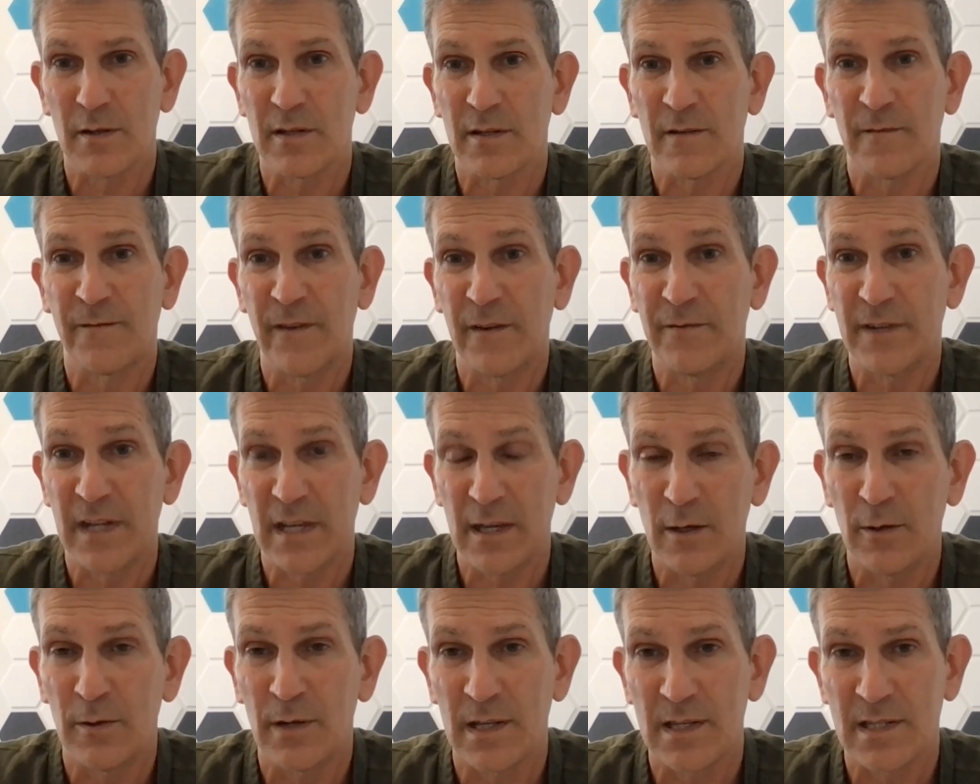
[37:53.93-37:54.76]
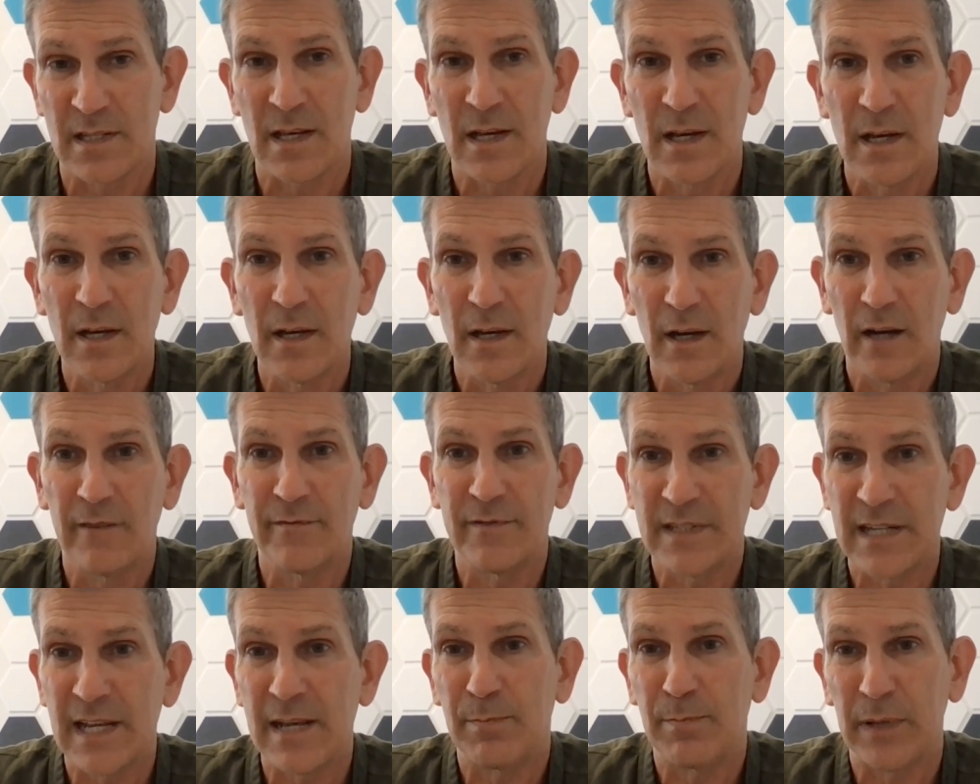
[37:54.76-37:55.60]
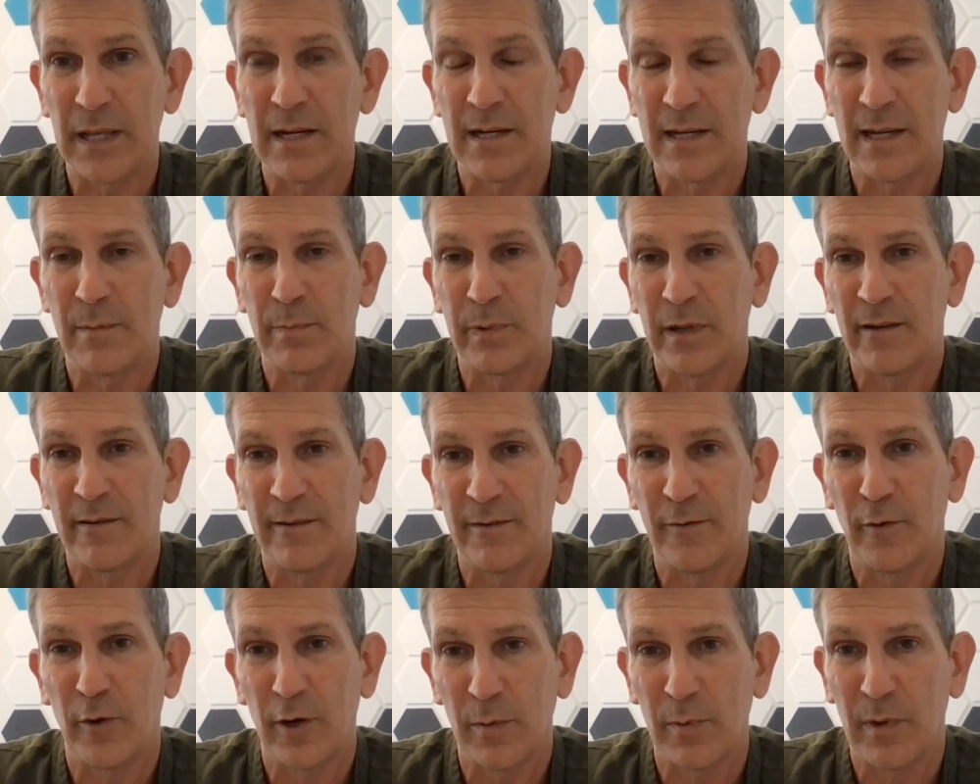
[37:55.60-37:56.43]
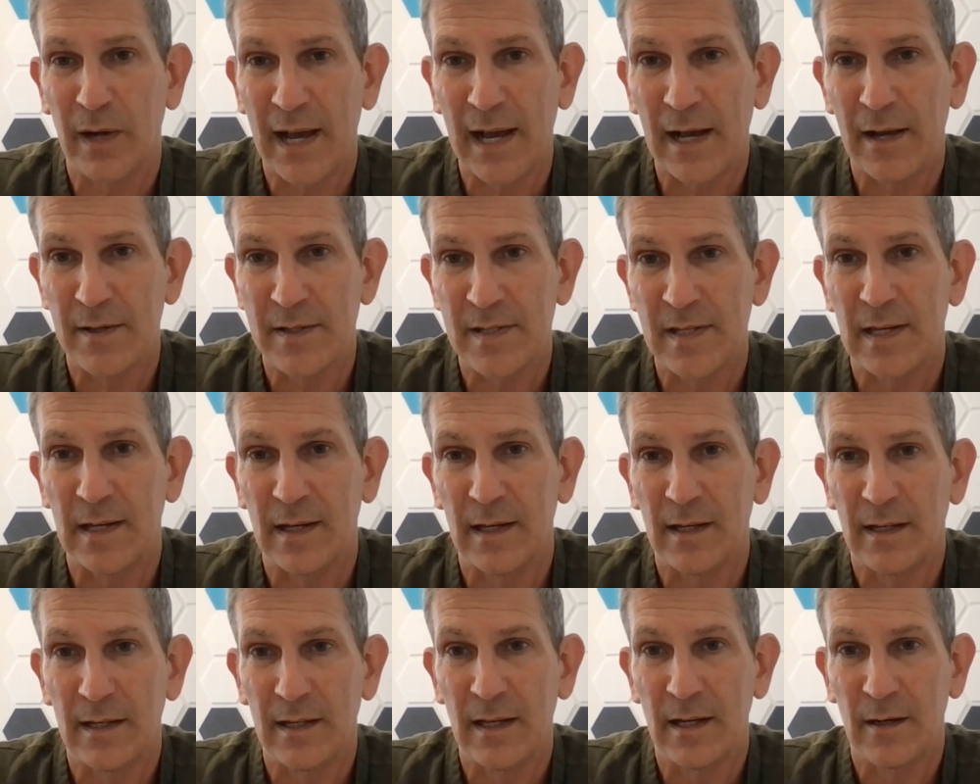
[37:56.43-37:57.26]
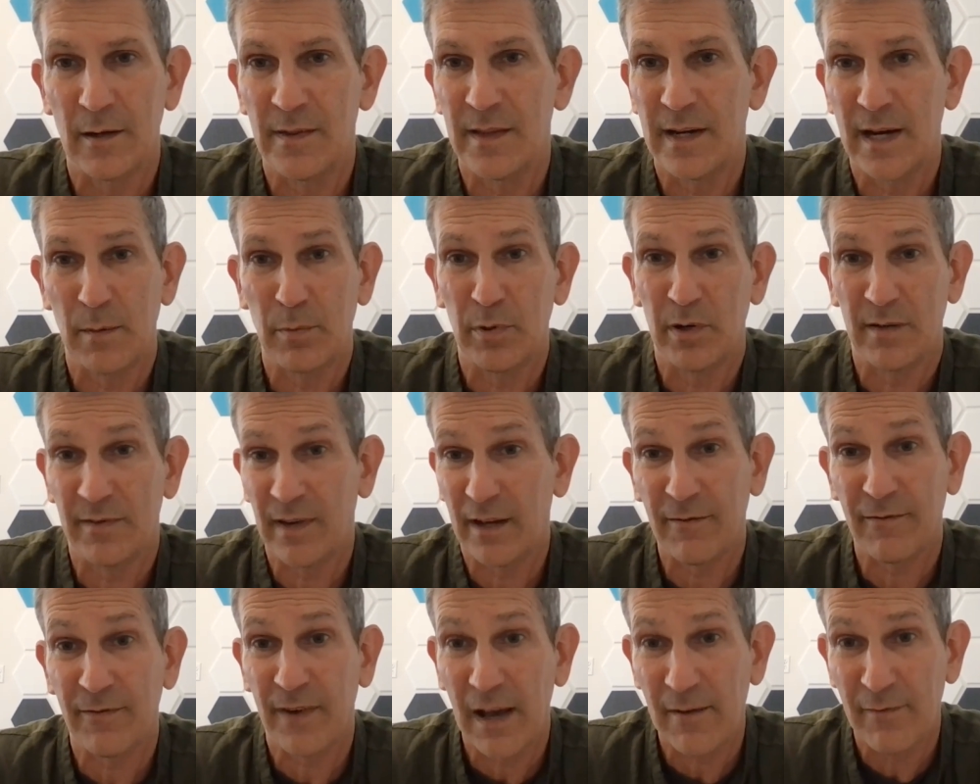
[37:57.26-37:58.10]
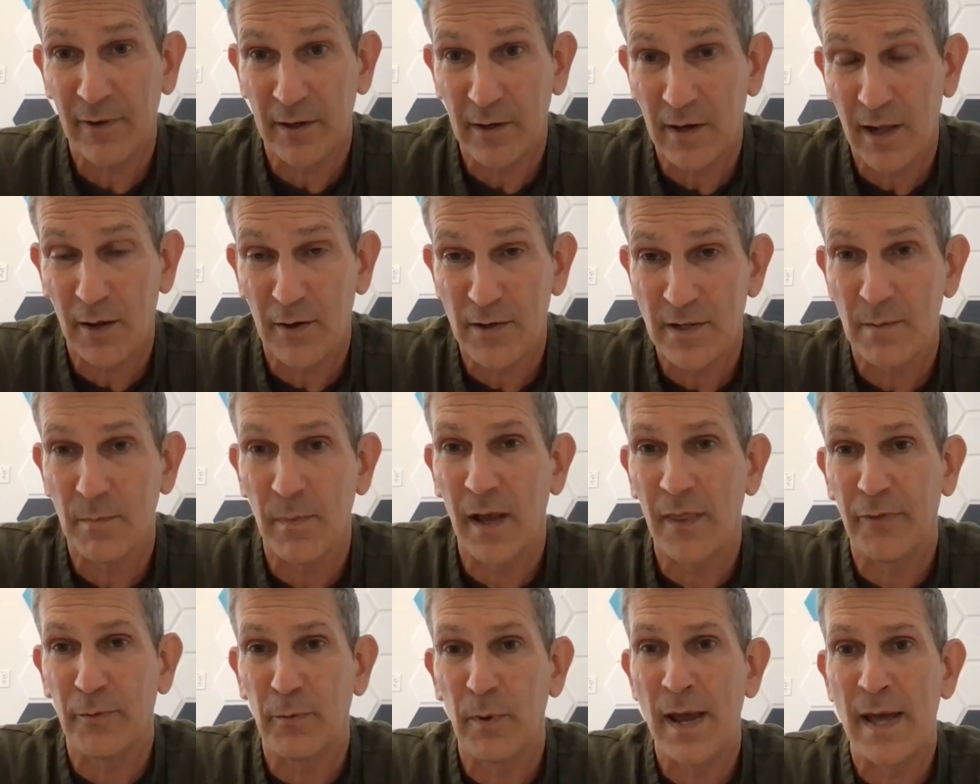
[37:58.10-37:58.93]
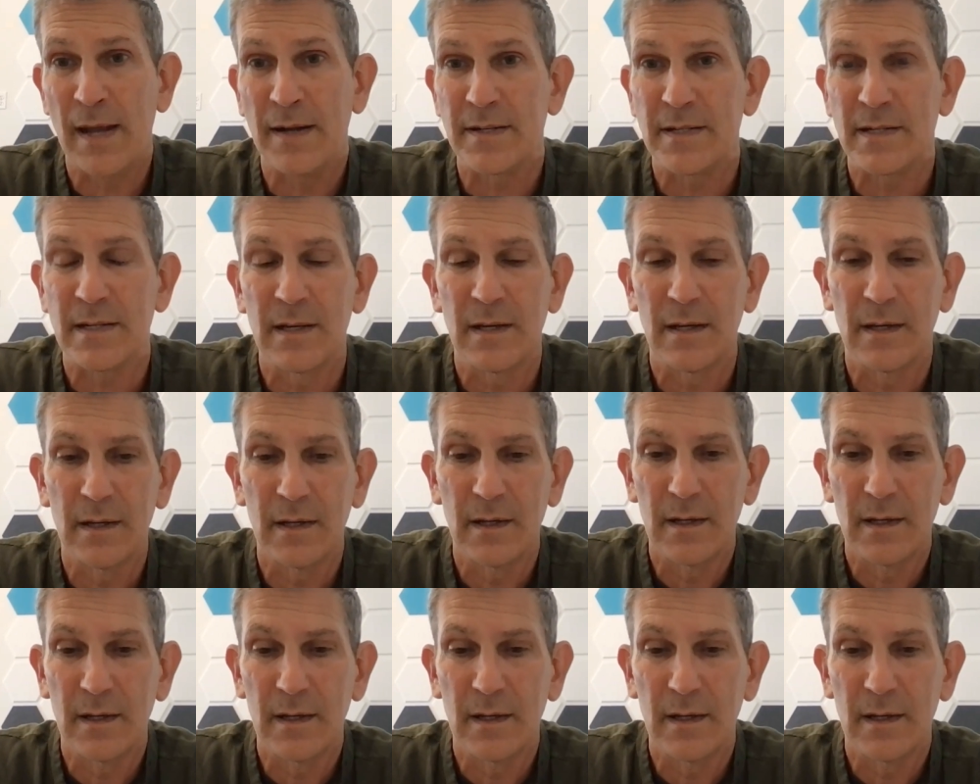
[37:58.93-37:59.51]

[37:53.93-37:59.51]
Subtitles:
So there's 50 units of deeply affordable housing, in the neighborhood of like $500 a month rent.